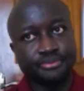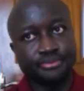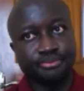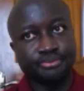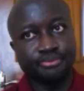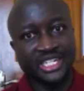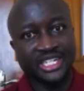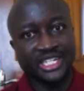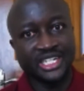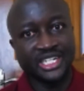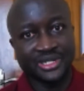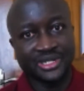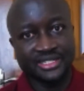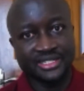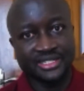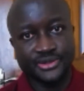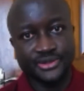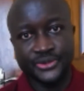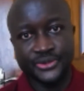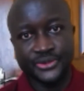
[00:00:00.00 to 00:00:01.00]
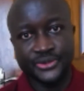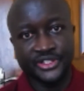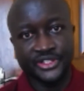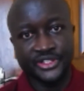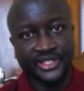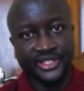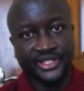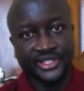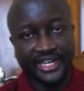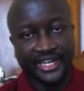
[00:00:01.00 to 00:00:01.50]
but once we
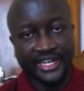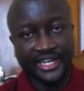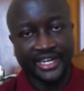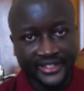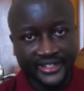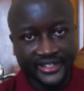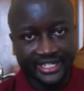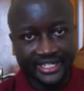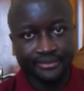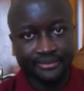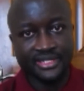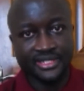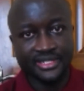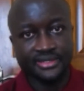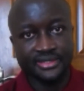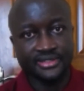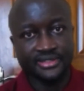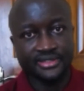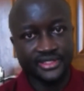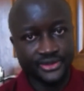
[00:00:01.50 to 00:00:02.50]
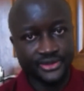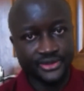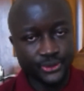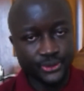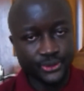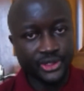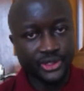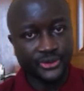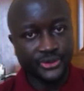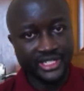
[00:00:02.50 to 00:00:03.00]
have the numbers is
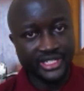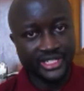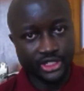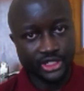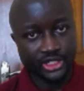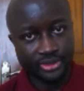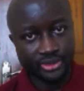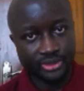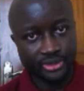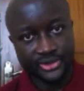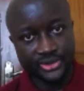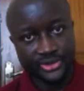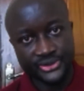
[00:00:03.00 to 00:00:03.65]
what you can now be able to